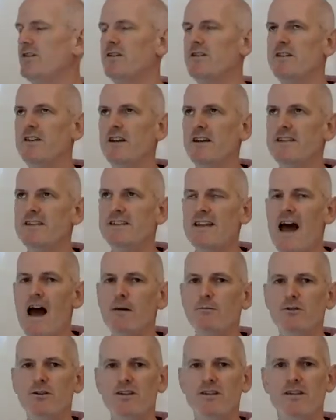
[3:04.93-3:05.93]
to
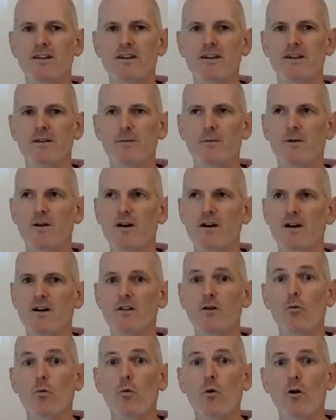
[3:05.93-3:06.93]
establish the
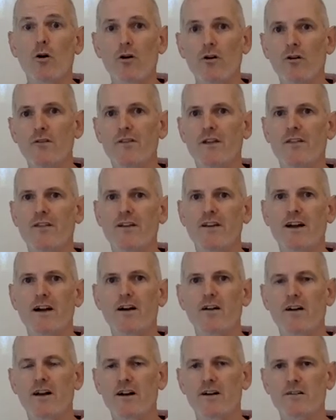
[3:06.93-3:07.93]
world that the
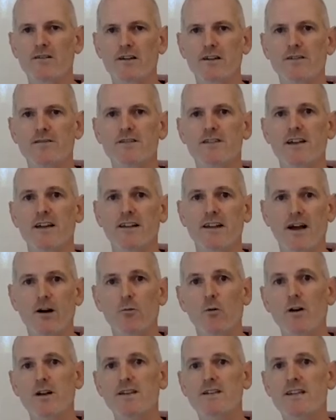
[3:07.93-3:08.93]
narrator lives in. Like,
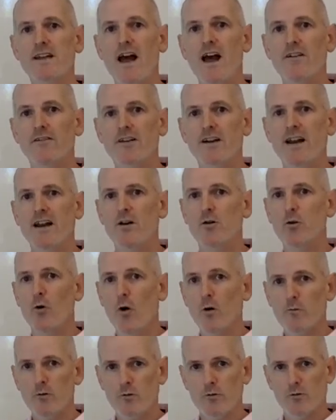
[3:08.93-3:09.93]
what does the everyday
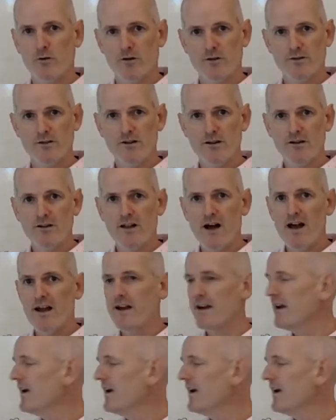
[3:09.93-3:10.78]
normal world look like?